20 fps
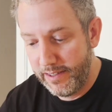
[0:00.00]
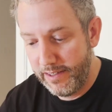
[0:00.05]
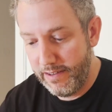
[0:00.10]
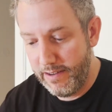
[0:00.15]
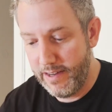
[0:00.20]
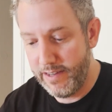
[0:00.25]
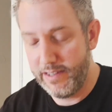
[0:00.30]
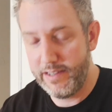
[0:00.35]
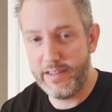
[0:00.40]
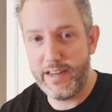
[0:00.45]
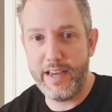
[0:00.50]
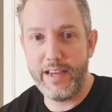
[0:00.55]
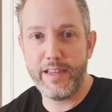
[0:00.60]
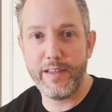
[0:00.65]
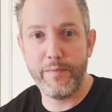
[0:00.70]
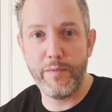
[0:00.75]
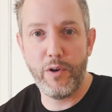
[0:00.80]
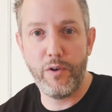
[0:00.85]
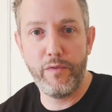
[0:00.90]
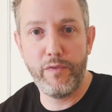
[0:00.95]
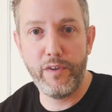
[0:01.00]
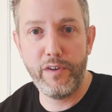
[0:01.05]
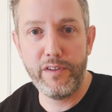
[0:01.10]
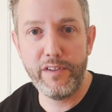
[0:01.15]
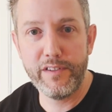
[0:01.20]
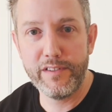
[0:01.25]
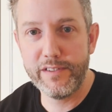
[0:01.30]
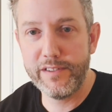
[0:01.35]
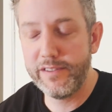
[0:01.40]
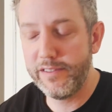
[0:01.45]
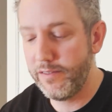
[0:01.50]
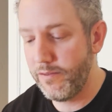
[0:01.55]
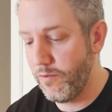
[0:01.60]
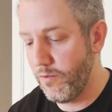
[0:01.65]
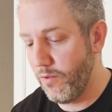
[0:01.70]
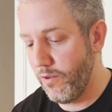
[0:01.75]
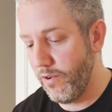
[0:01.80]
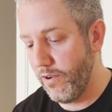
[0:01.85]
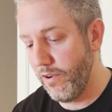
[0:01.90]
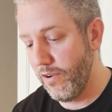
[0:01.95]
and take them over.
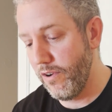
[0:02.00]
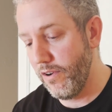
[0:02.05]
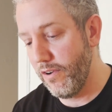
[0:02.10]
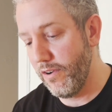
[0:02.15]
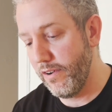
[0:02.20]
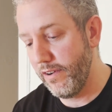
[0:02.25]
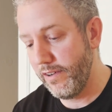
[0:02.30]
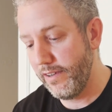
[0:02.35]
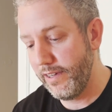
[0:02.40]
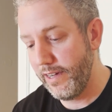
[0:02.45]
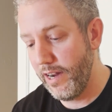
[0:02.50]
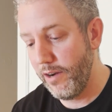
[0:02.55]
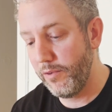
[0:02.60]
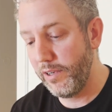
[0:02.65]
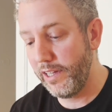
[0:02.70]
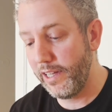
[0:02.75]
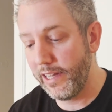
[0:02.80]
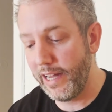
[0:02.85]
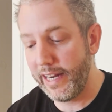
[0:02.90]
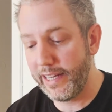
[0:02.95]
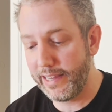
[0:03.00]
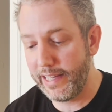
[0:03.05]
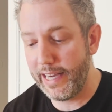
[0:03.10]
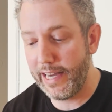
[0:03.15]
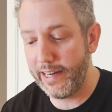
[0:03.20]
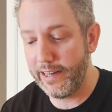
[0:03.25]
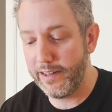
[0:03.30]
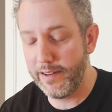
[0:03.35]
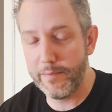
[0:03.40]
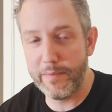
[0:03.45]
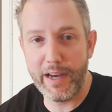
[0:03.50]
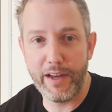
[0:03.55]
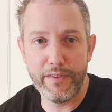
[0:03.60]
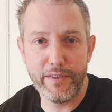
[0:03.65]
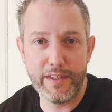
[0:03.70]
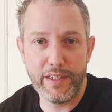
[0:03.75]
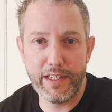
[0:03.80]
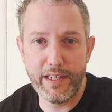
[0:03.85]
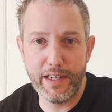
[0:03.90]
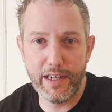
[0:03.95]
Whoa, I really like that
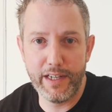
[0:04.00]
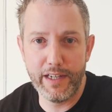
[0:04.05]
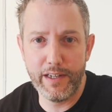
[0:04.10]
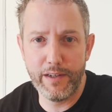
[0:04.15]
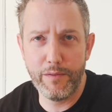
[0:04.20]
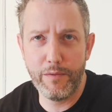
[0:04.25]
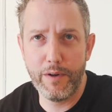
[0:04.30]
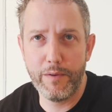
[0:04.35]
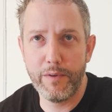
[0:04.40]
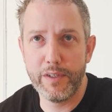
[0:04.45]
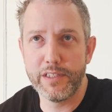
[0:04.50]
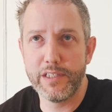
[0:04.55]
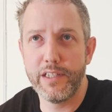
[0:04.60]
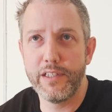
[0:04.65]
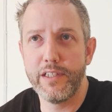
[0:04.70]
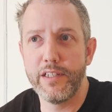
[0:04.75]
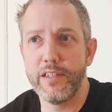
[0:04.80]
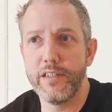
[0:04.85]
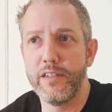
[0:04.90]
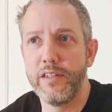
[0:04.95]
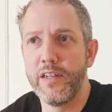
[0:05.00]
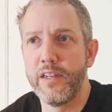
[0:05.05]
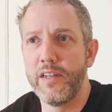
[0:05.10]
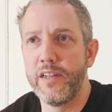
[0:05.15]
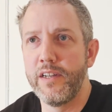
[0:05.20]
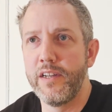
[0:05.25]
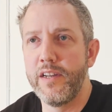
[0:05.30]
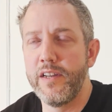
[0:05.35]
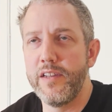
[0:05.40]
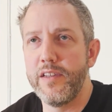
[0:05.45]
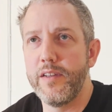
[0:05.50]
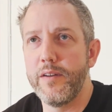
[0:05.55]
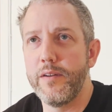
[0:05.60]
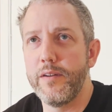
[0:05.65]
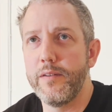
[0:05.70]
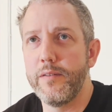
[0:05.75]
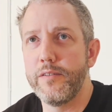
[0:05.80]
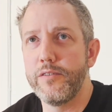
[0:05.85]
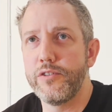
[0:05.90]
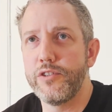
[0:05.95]
about the what was it,
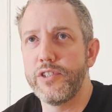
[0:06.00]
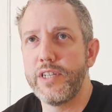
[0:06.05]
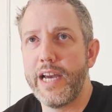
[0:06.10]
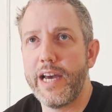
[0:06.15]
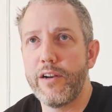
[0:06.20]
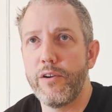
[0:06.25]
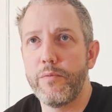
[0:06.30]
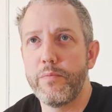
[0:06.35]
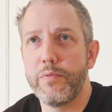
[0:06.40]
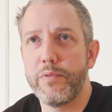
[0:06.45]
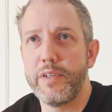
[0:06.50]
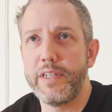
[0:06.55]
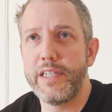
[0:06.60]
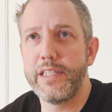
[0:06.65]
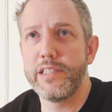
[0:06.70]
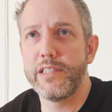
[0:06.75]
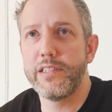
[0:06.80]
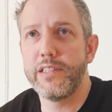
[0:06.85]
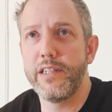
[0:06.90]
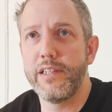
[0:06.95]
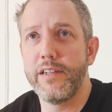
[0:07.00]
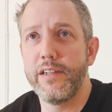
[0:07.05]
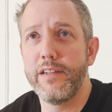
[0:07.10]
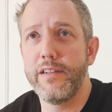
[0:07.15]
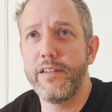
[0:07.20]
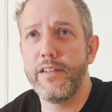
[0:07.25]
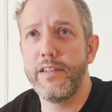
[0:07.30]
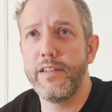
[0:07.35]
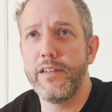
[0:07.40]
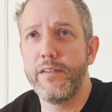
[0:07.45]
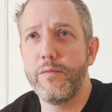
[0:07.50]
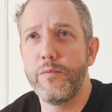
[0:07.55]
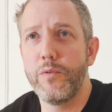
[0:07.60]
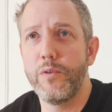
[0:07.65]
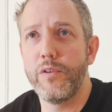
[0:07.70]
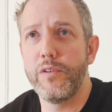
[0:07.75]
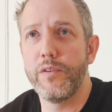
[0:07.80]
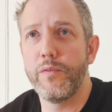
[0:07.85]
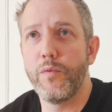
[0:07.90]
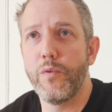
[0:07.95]
the Shadow Priest in
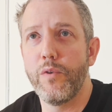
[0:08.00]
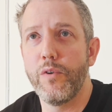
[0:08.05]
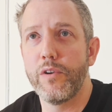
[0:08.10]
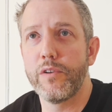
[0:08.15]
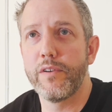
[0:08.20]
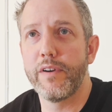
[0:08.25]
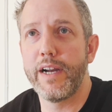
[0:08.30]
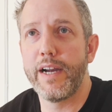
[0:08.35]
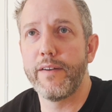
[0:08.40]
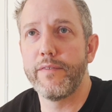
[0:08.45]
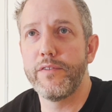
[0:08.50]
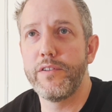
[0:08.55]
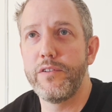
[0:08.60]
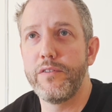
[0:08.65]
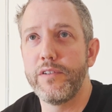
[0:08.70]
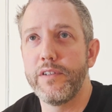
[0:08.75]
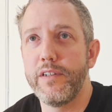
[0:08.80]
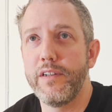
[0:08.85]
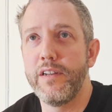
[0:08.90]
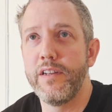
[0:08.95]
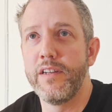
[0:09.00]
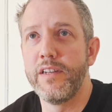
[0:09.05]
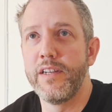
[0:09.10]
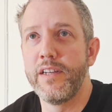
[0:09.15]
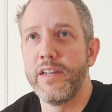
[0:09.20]
World of Warcraft. You could